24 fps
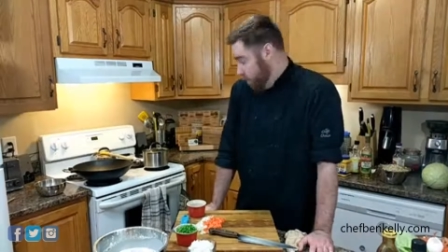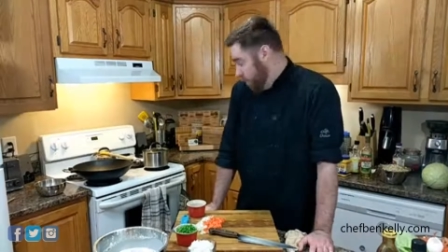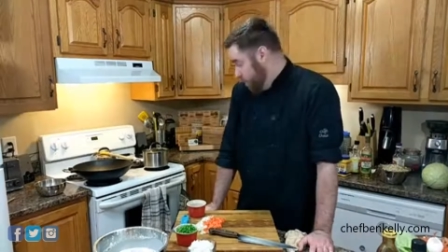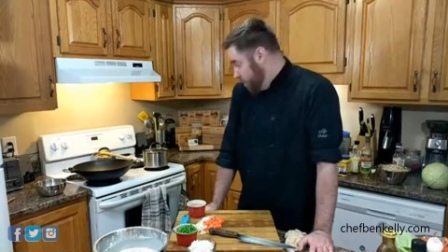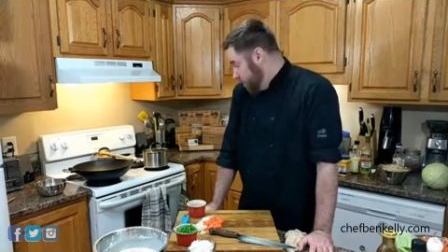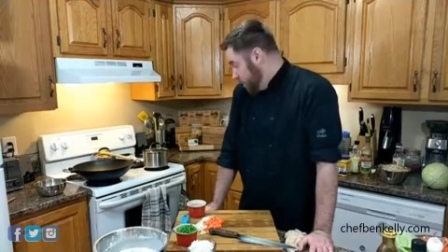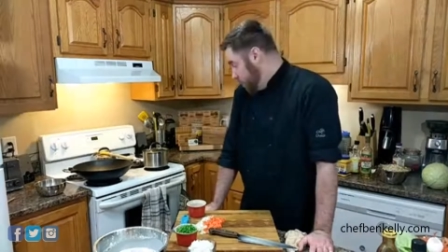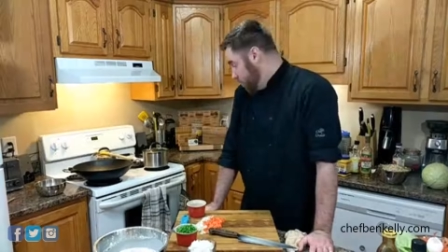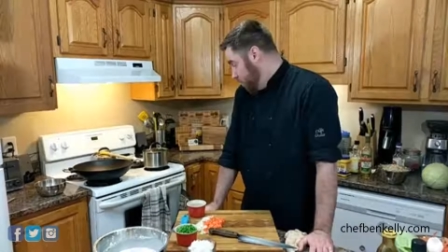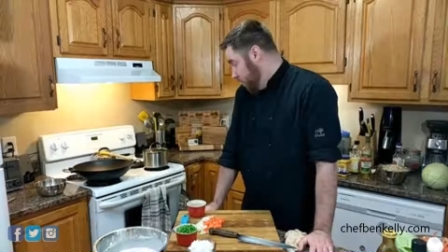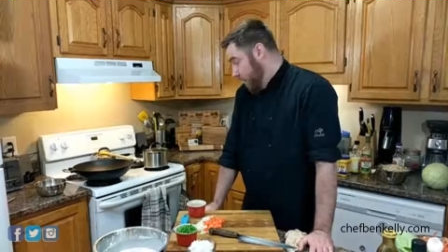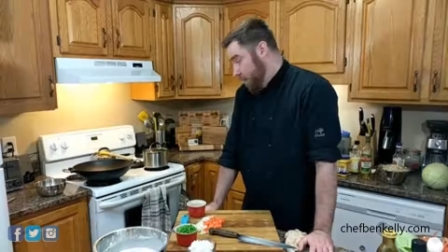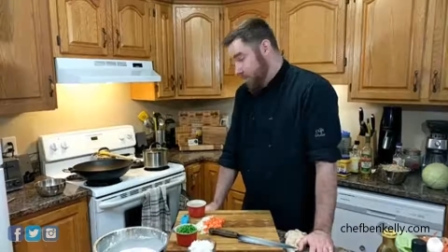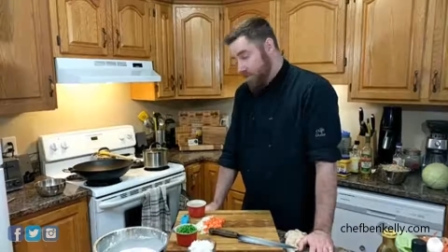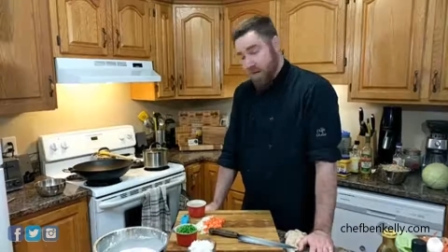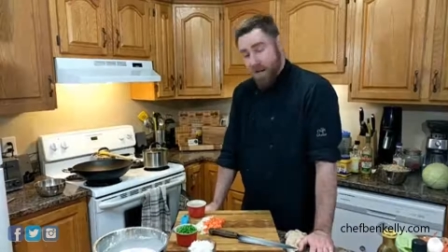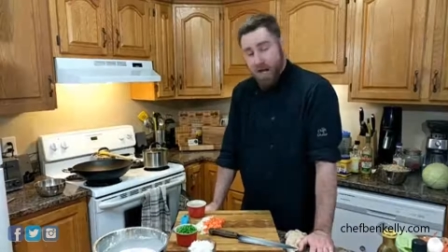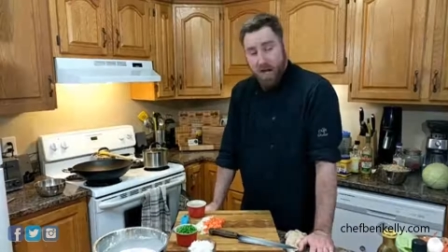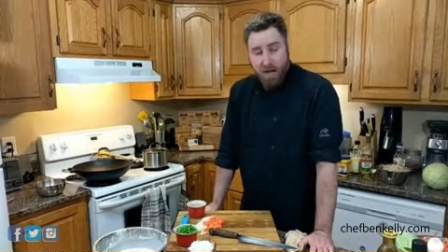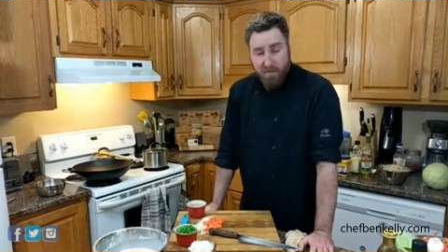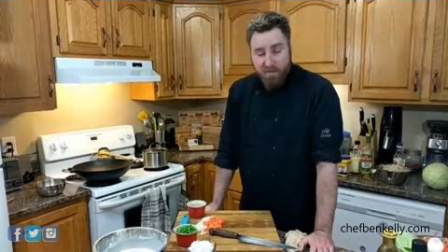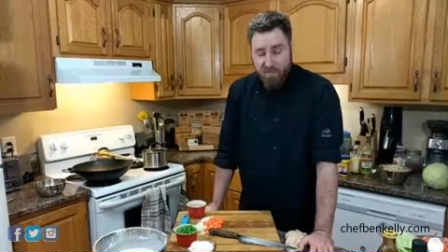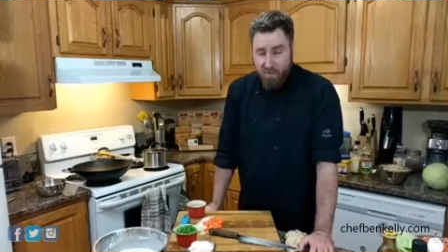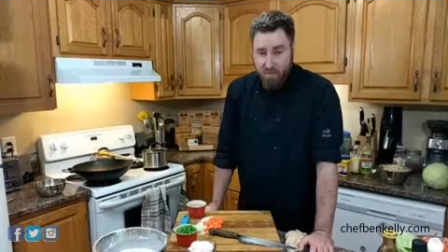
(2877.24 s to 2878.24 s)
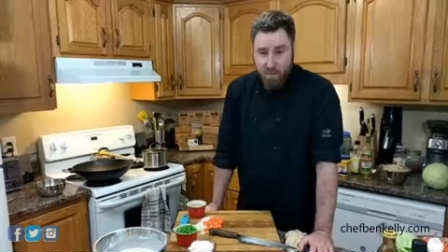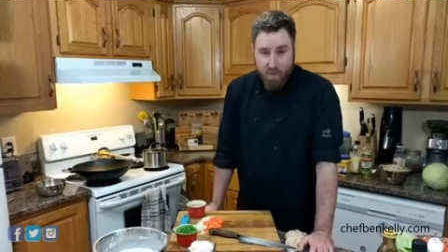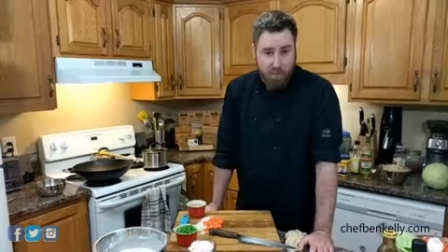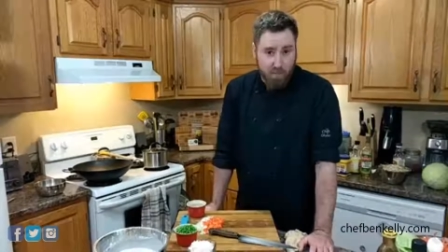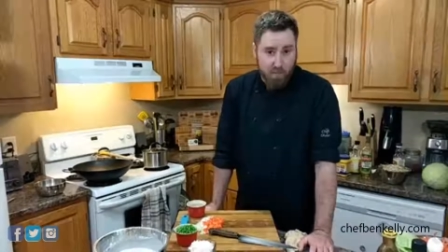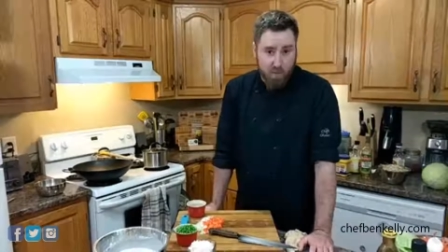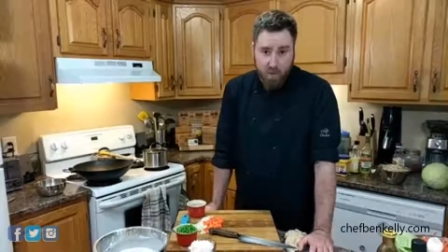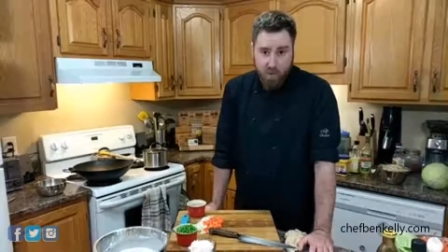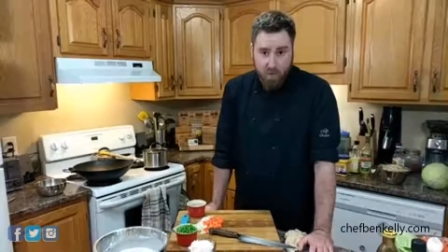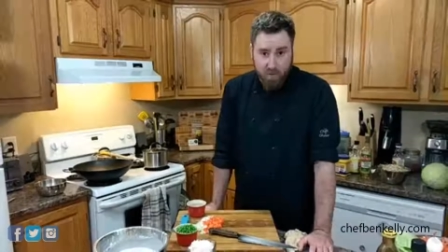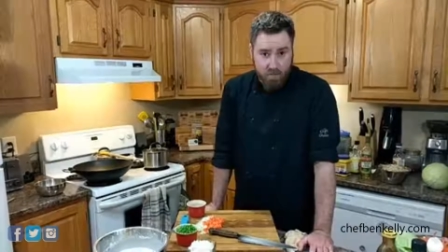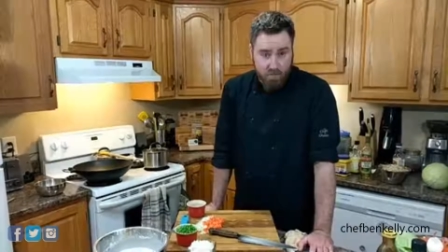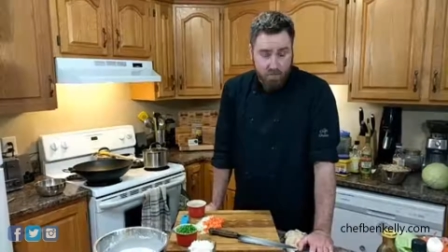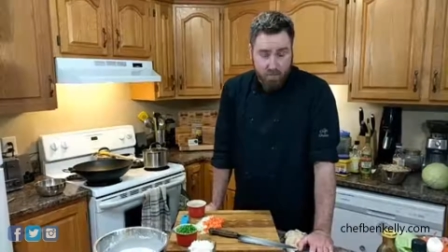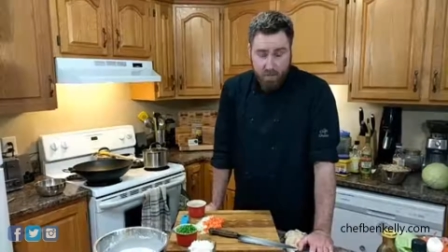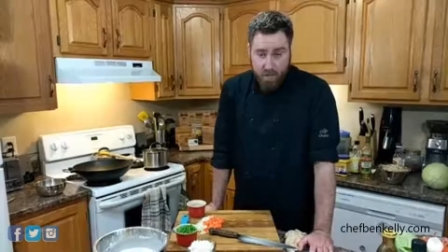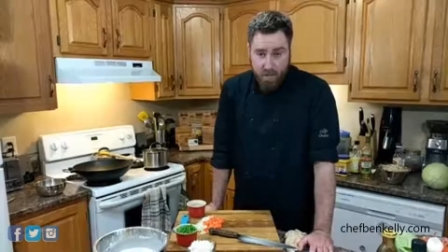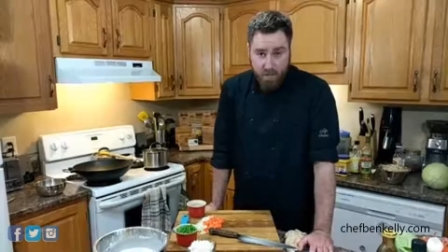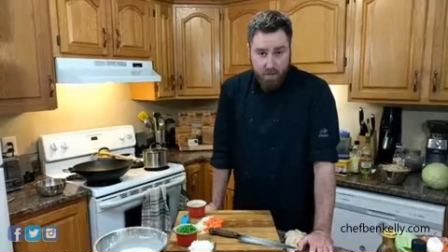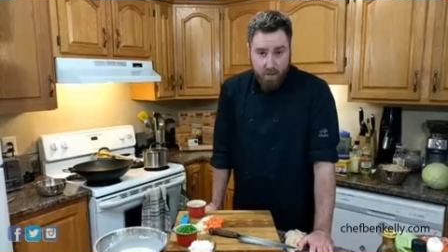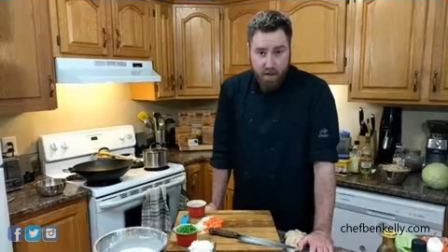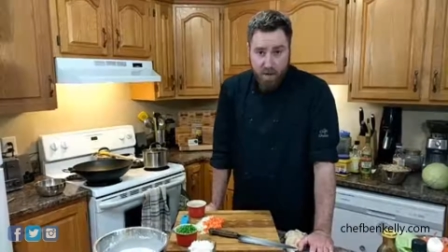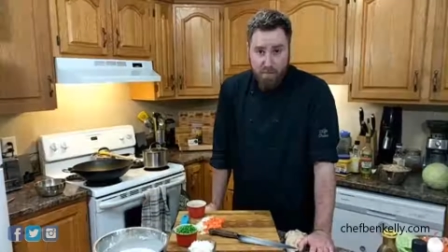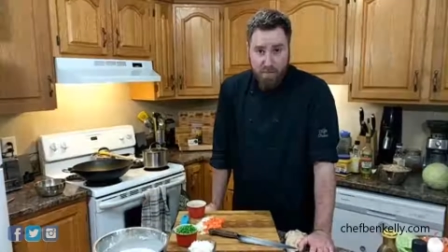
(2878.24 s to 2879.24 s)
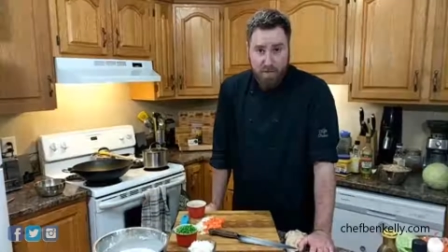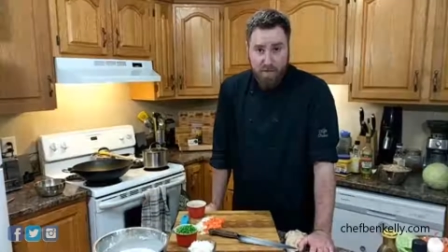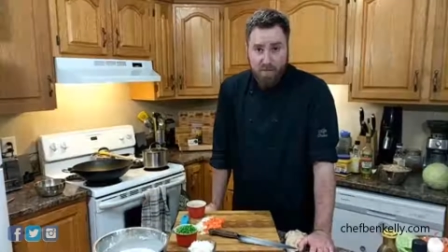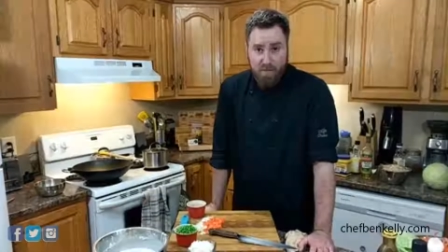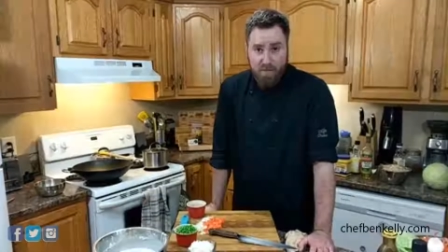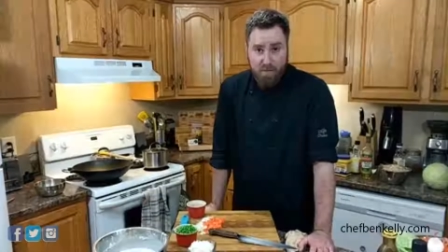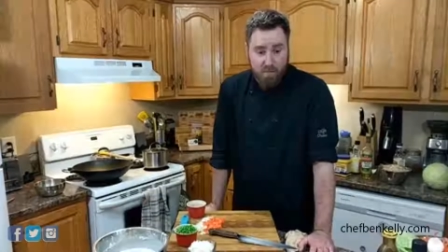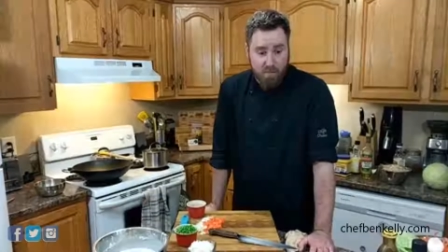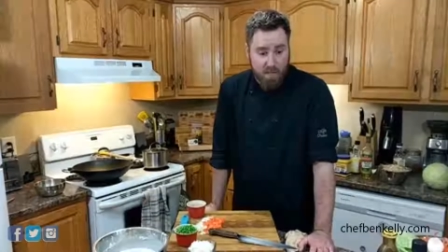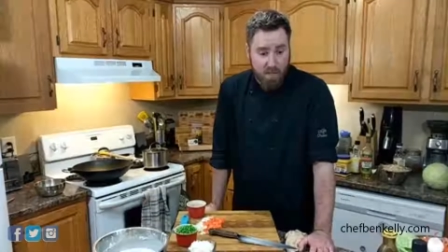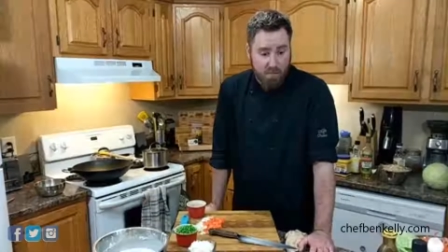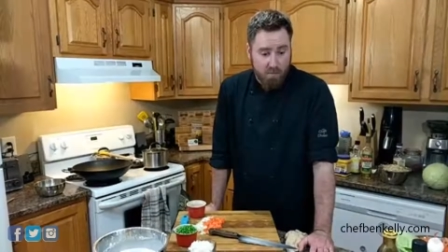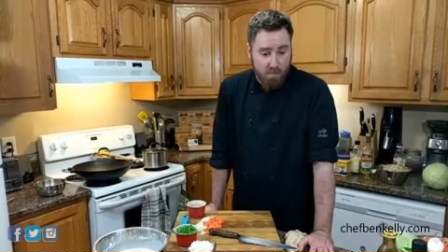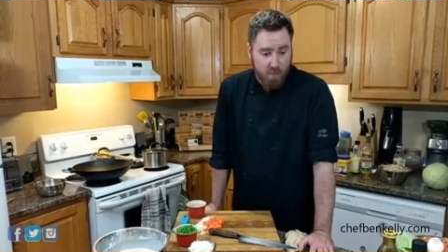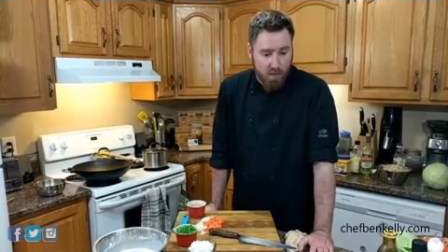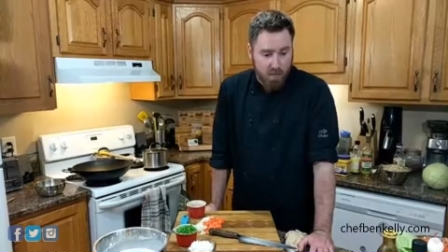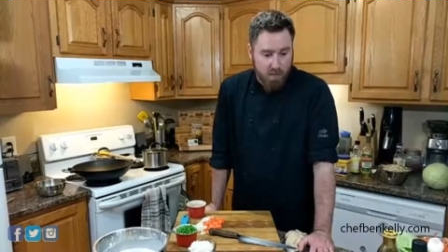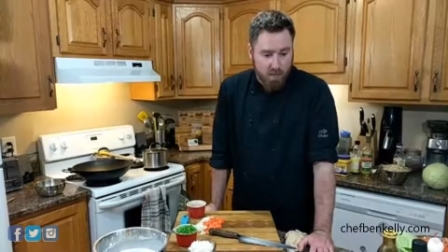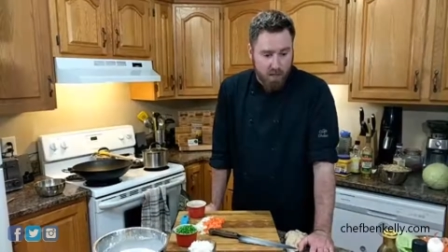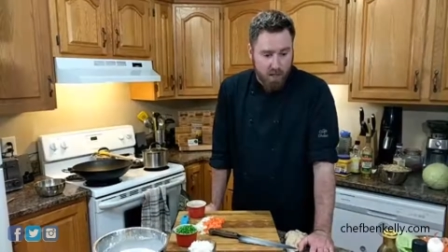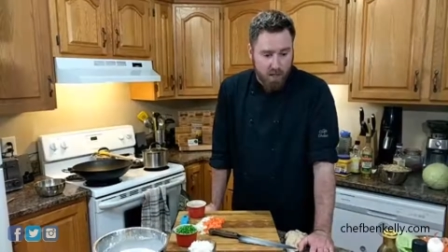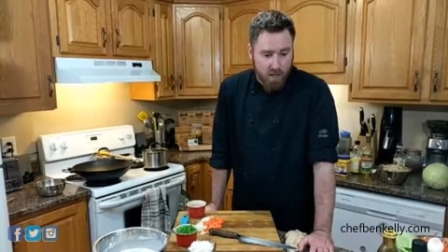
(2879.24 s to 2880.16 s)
If you have to grab an oven mitt, put a